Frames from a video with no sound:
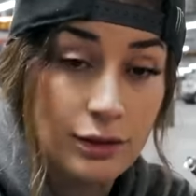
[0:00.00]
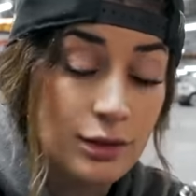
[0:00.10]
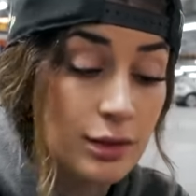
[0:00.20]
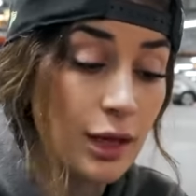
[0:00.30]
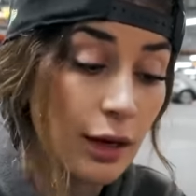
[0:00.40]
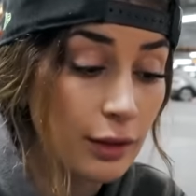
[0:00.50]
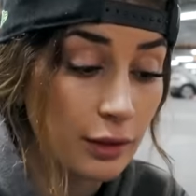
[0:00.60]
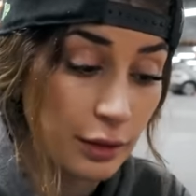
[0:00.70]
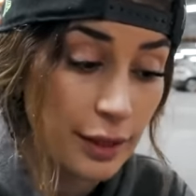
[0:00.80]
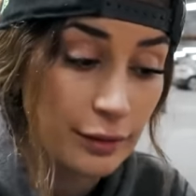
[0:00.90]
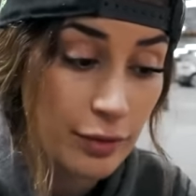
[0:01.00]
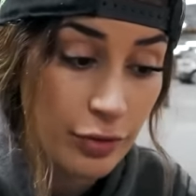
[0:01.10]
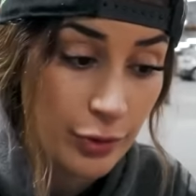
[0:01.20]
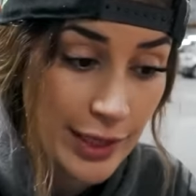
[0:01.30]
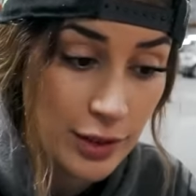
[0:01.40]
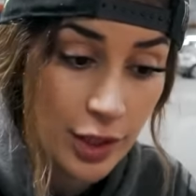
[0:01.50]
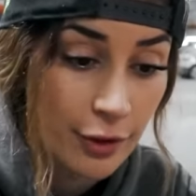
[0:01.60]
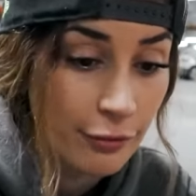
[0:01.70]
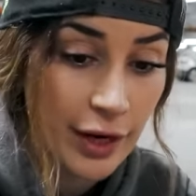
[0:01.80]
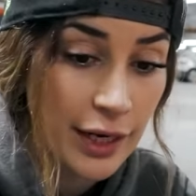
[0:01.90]
it's stuck. Like, the threads
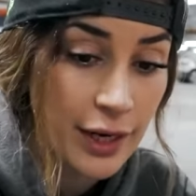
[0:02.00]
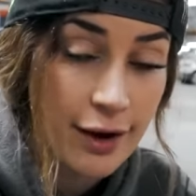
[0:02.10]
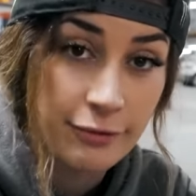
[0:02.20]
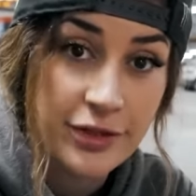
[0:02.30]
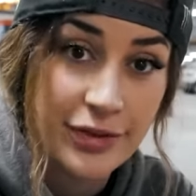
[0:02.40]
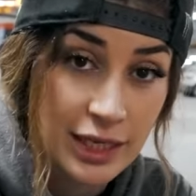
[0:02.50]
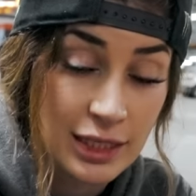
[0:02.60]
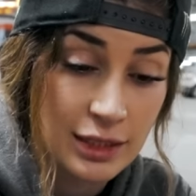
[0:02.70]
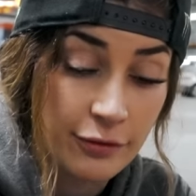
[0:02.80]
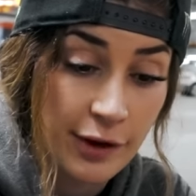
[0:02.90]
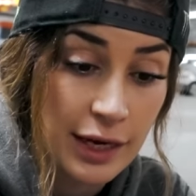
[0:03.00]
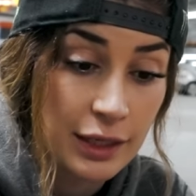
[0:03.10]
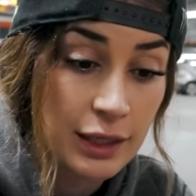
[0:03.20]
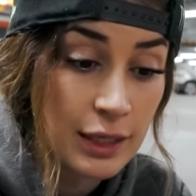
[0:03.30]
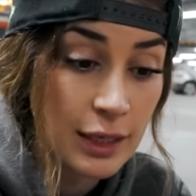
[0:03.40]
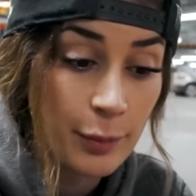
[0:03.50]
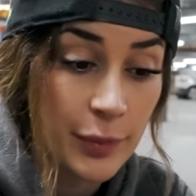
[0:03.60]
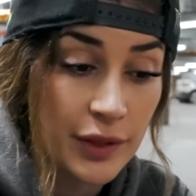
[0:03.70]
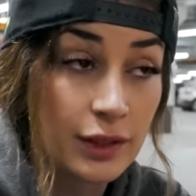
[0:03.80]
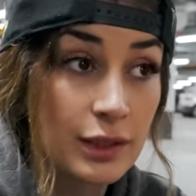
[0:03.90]
are fine, everything is fine,
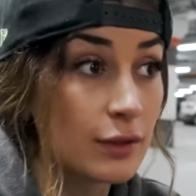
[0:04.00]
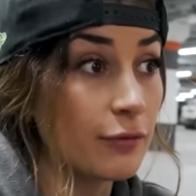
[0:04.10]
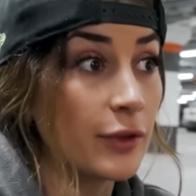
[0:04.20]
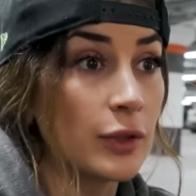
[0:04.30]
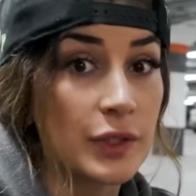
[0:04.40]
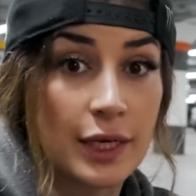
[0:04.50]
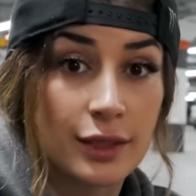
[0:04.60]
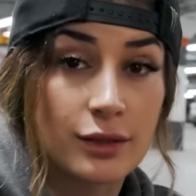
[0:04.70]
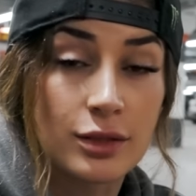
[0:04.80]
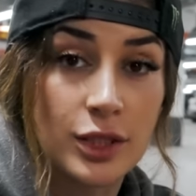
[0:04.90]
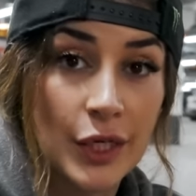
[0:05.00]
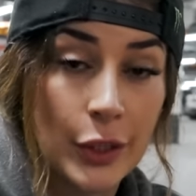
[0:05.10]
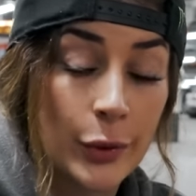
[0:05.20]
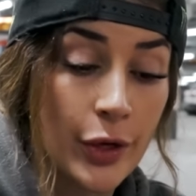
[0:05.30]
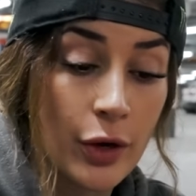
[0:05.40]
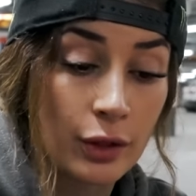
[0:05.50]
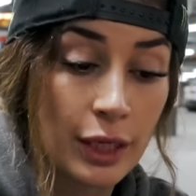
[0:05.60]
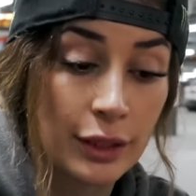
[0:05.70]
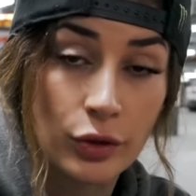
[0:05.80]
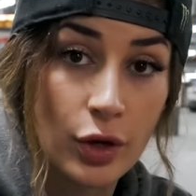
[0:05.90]
but this feels like it's glued on,
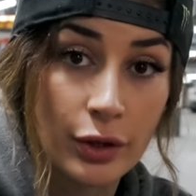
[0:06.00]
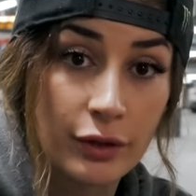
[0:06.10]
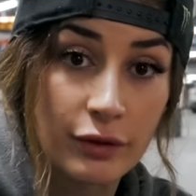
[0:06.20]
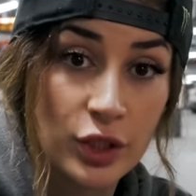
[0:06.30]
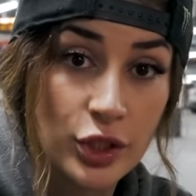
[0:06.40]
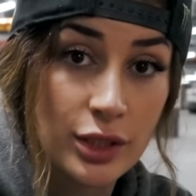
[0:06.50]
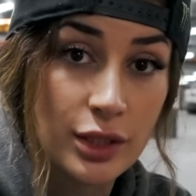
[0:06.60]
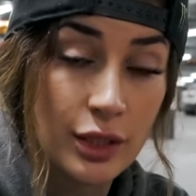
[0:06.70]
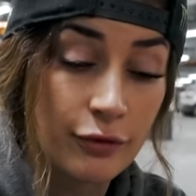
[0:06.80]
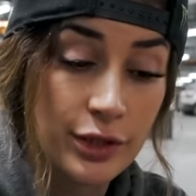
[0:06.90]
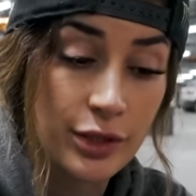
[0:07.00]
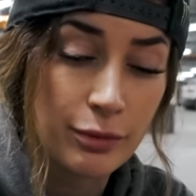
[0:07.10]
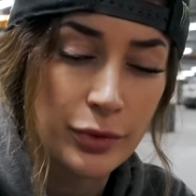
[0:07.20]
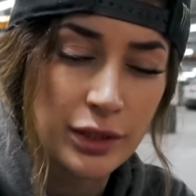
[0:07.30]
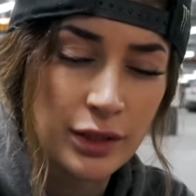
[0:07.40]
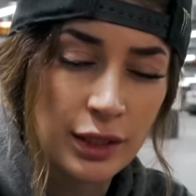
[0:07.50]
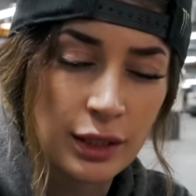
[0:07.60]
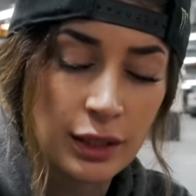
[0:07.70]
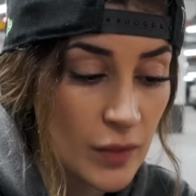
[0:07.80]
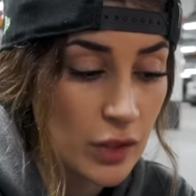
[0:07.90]
like you can't even adjust it for some
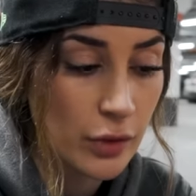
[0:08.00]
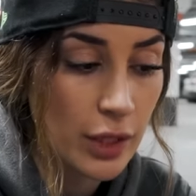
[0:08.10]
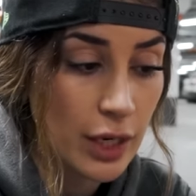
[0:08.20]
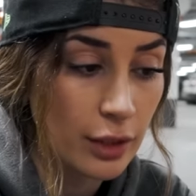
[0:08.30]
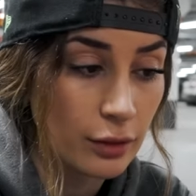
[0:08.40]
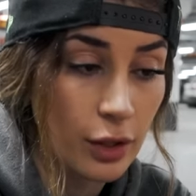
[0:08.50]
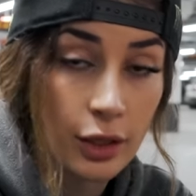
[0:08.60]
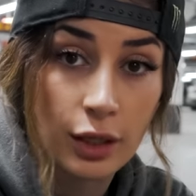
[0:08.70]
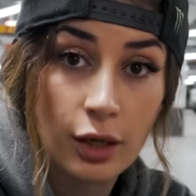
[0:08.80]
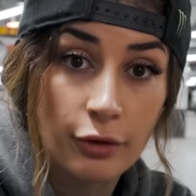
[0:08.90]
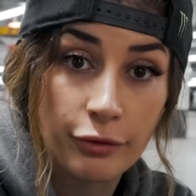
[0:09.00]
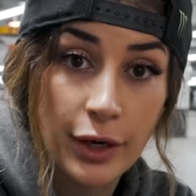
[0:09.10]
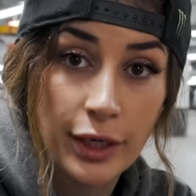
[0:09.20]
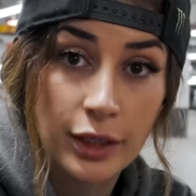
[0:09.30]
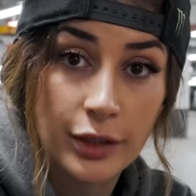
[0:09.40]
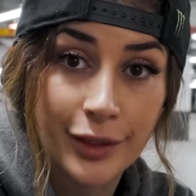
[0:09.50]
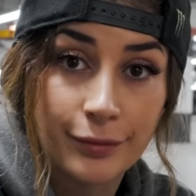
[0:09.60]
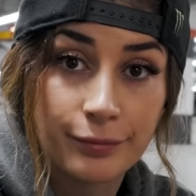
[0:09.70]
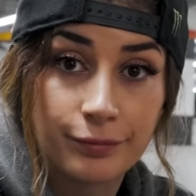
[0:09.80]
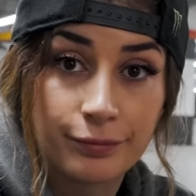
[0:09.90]
reason. So yeah, not a lot of riding
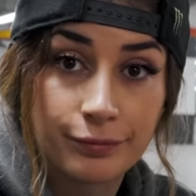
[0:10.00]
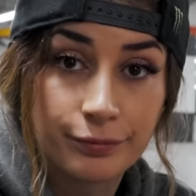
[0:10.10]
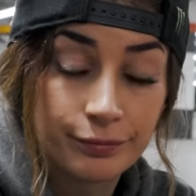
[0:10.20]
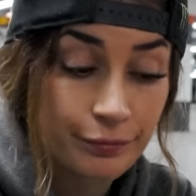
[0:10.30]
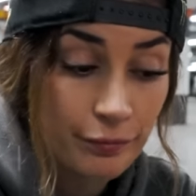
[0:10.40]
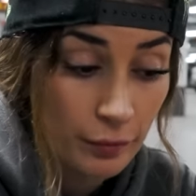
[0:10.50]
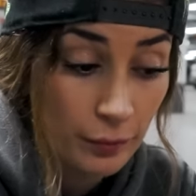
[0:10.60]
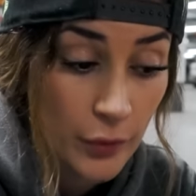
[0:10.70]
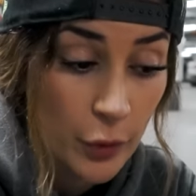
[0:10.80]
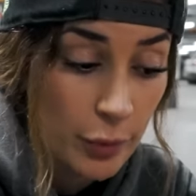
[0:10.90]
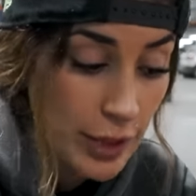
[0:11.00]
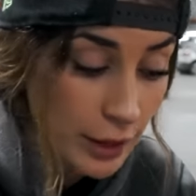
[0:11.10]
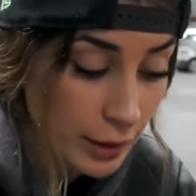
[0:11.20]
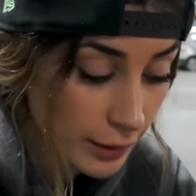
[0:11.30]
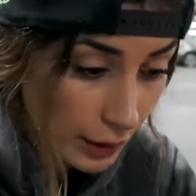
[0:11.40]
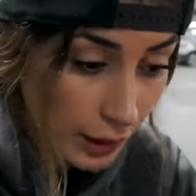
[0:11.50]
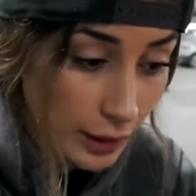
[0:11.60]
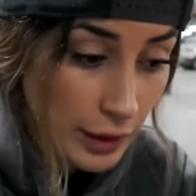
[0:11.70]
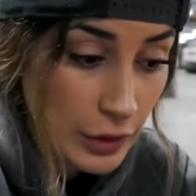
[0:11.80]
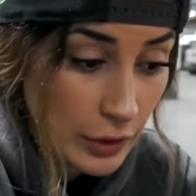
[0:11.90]
then. No brake.
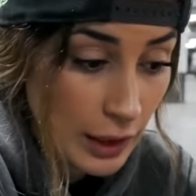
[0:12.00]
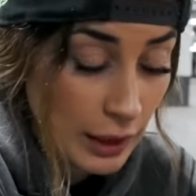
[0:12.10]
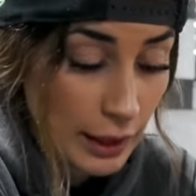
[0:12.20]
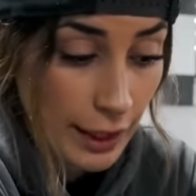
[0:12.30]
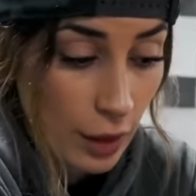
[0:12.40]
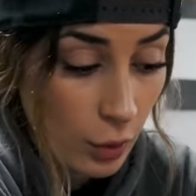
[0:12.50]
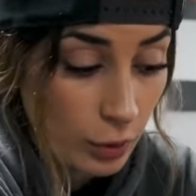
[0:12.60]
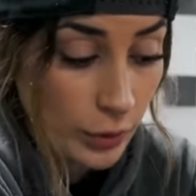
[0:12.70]
I need to get like a whole